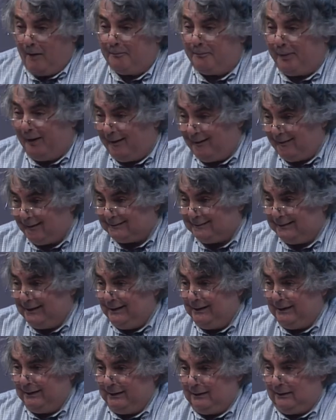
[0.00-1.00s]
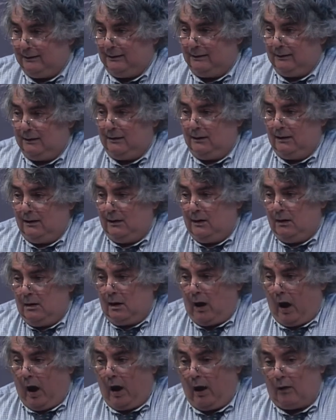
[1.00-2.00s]
partly
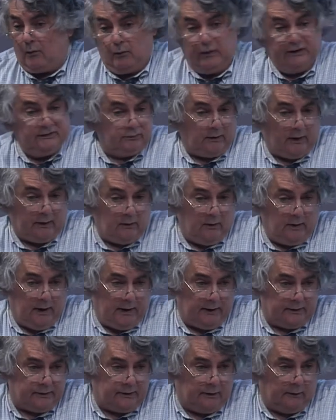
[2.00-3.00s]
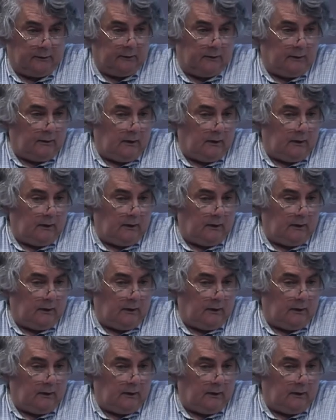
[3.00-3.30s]
with regulation,